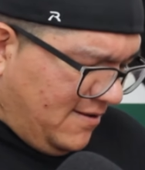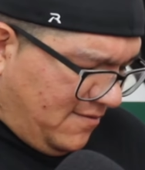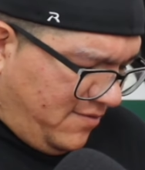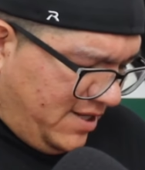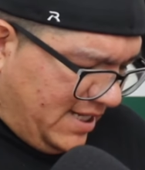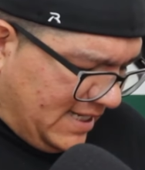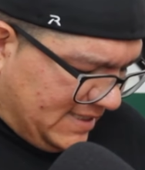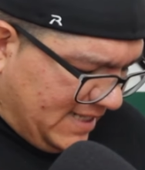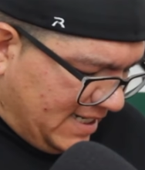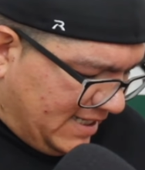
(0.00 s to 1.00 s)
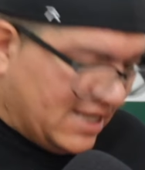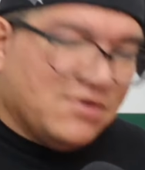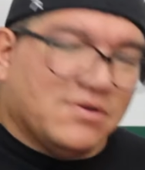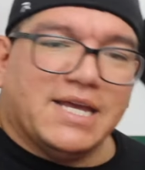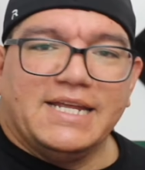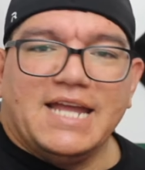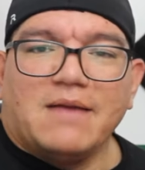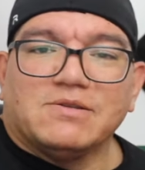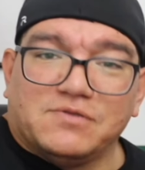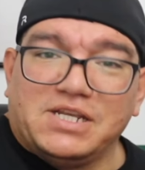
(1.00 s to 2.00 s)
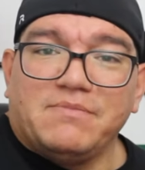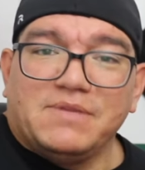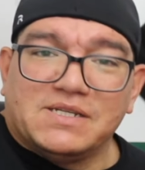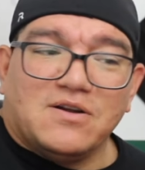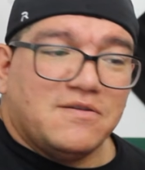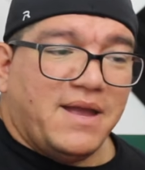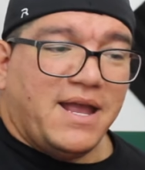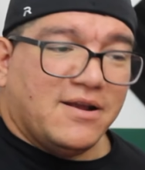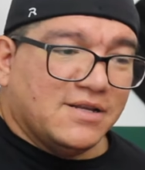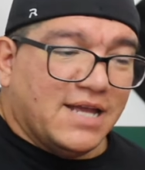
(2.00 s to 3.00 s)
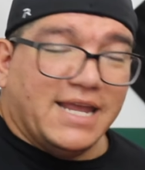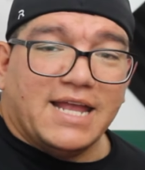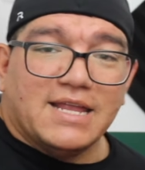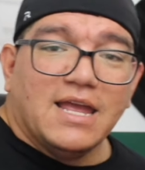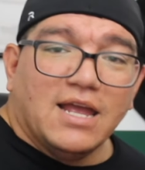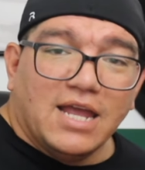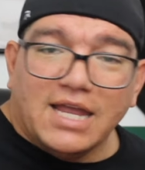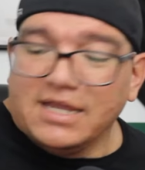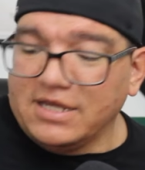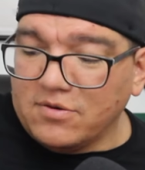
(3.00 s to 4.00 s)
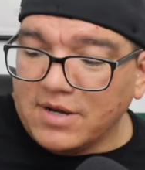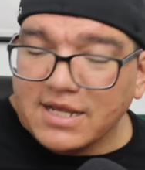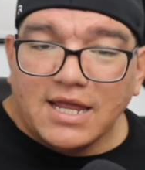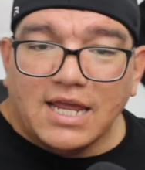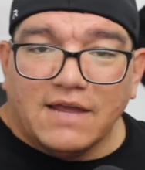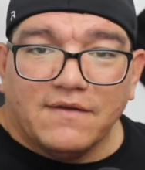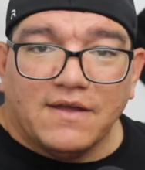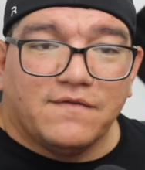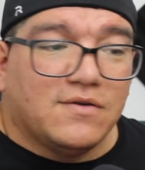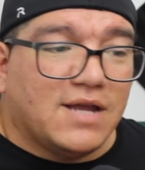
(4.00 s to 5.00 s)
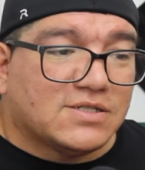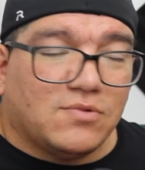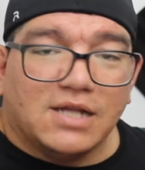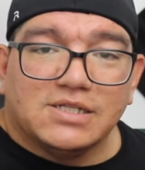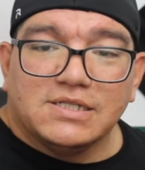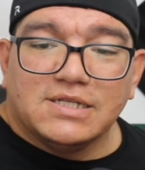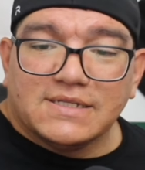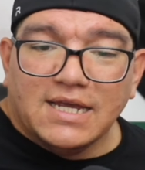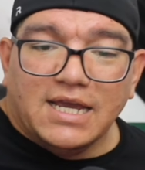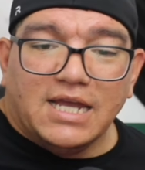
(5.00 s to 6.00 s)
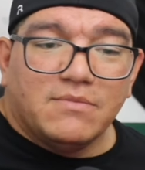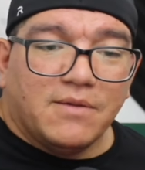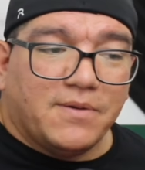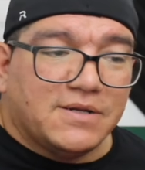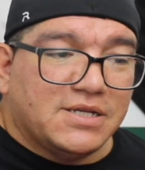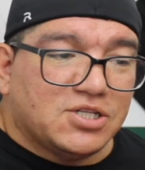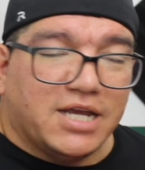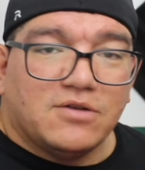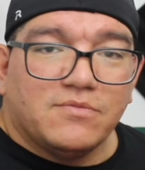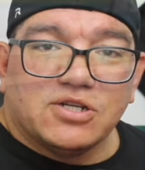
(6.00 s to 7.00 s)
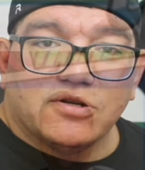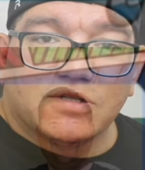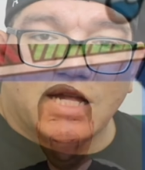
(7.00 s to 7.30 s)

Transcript: really excited. Thank you, Kenny Cash, for getting me started back on it. Again, you know what? If you guys are watching this, hit him up on his channel. Make sure you like